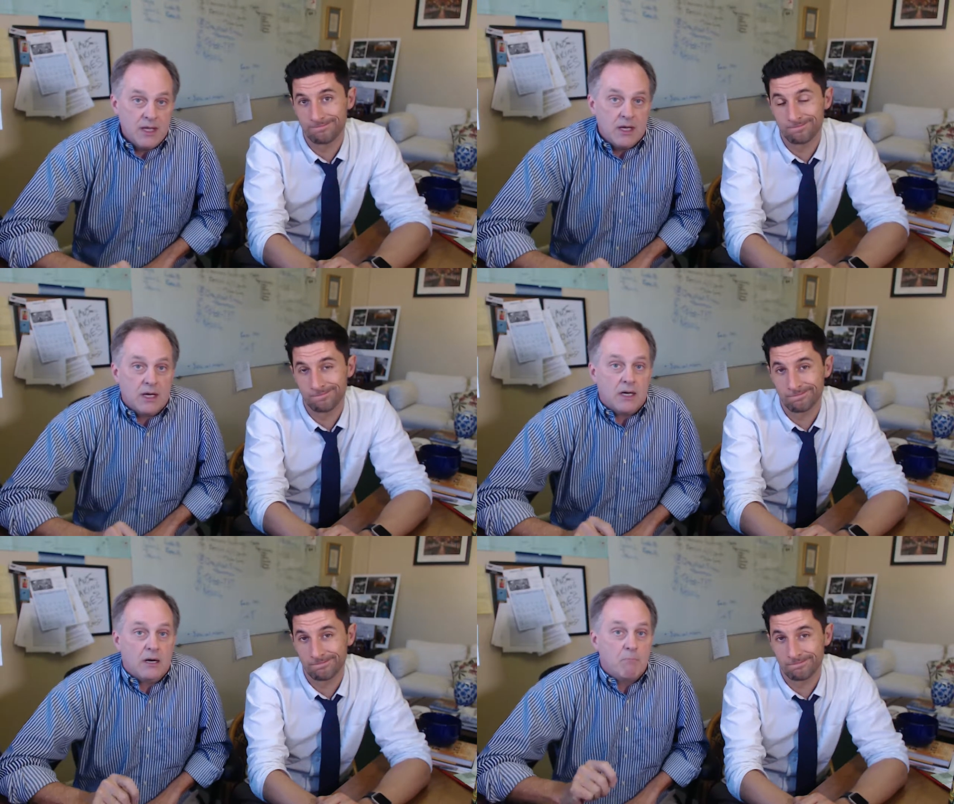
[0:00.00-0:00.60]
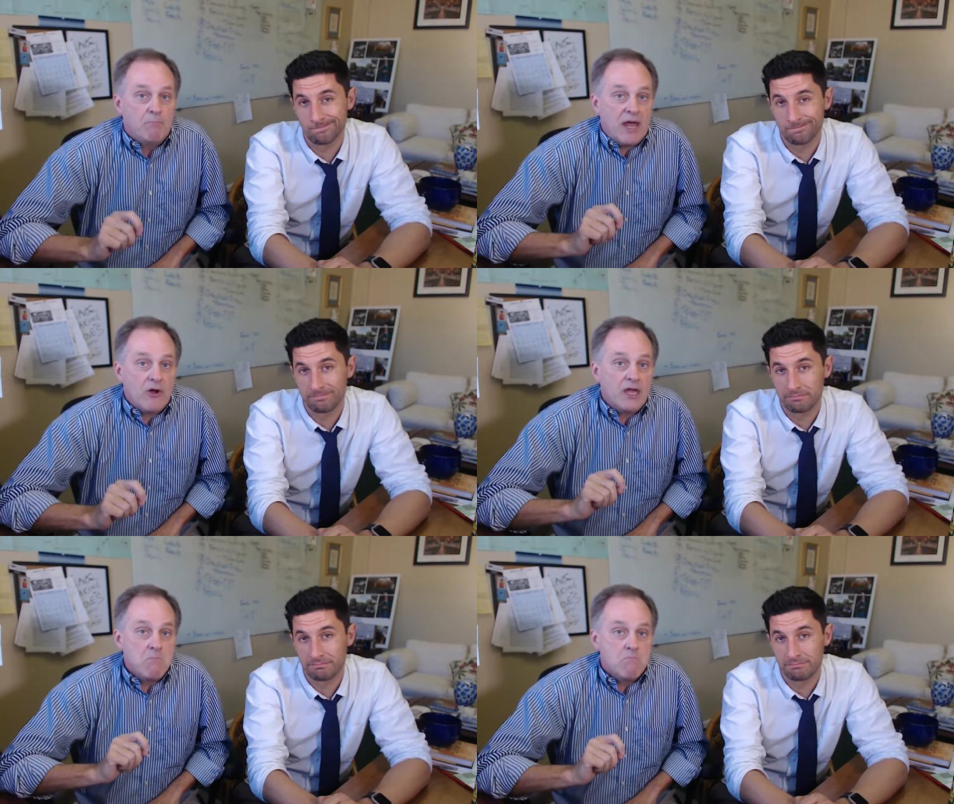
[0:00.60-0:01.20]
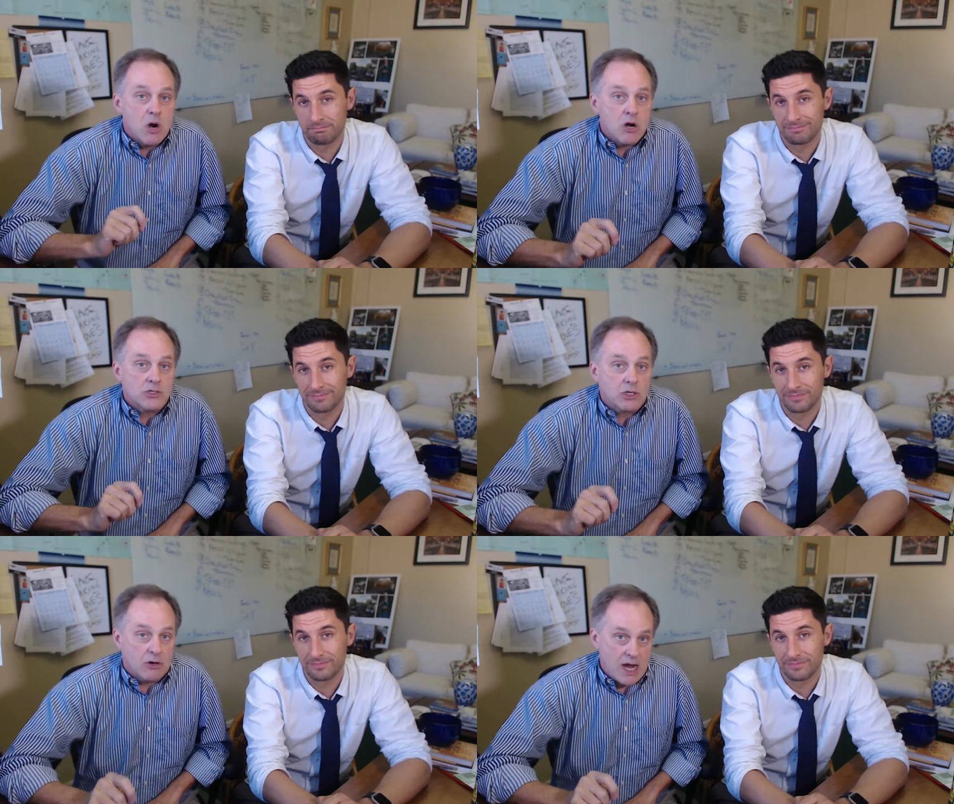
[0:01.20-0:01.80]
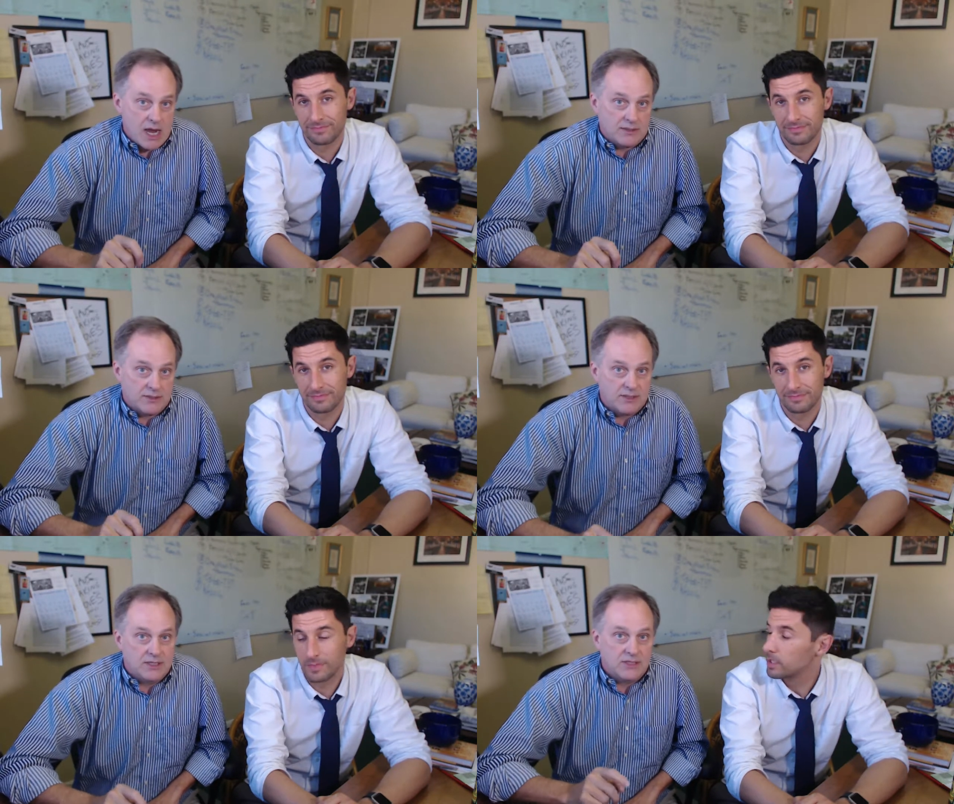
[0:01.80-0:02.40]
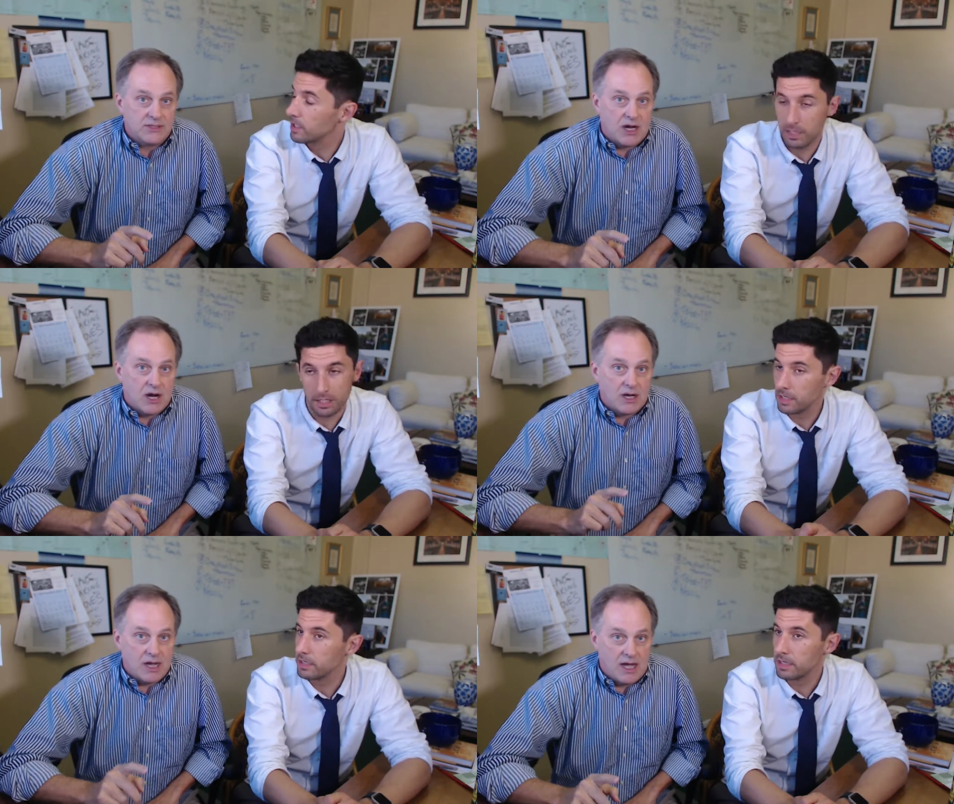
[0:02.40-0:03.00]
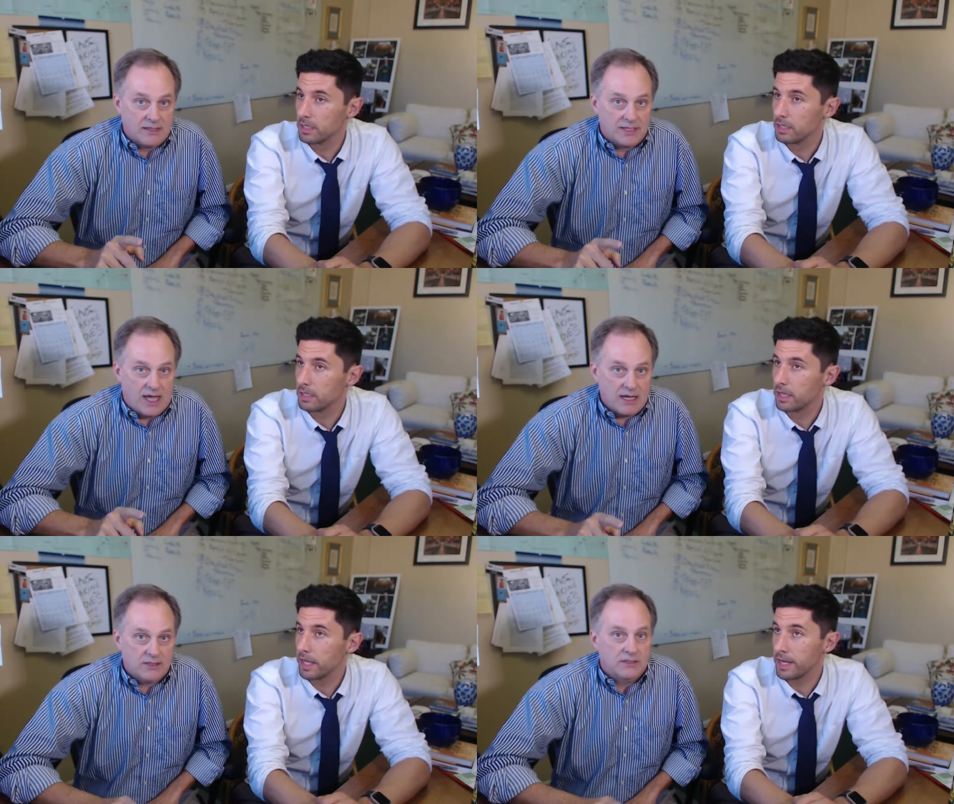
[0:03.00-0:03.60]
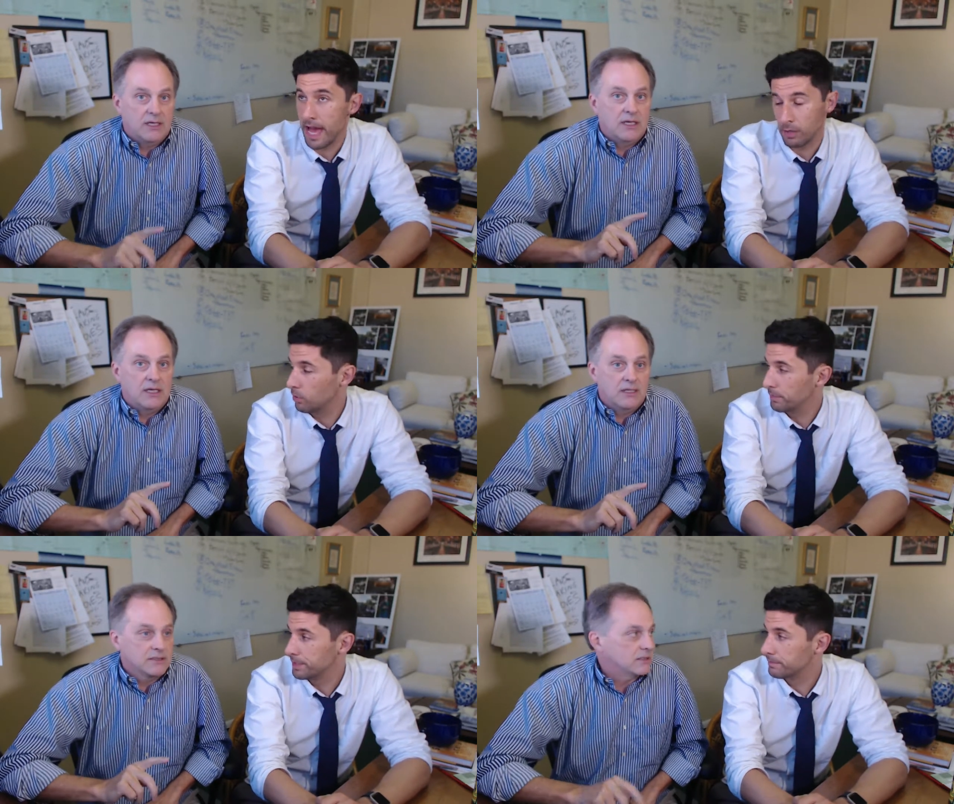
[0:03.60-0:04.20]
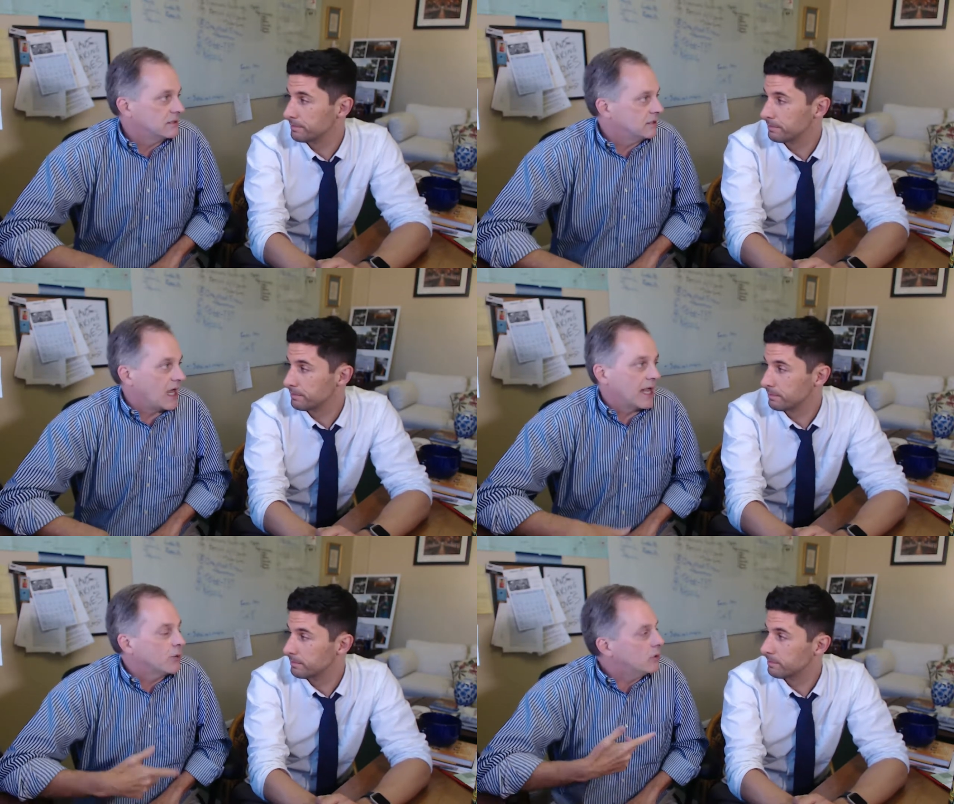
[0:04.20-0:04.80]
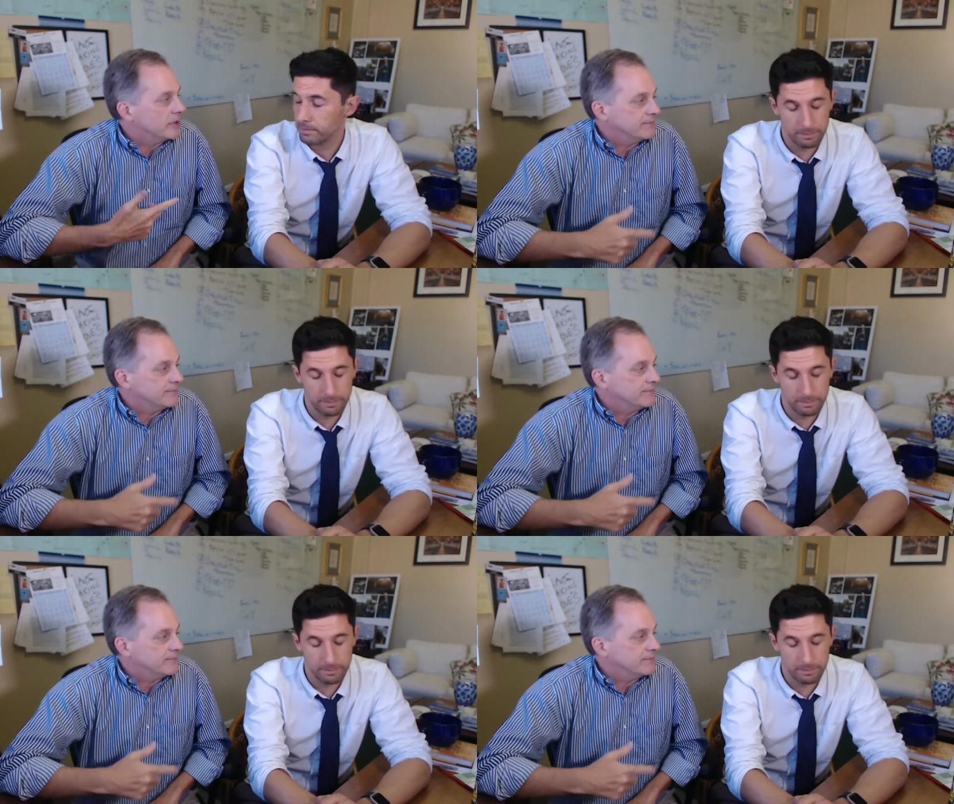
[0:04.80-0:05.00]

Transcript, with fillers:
Speaker 1: Uh, Barry Marsh Grant is our contact, and not a woman. And not a woman.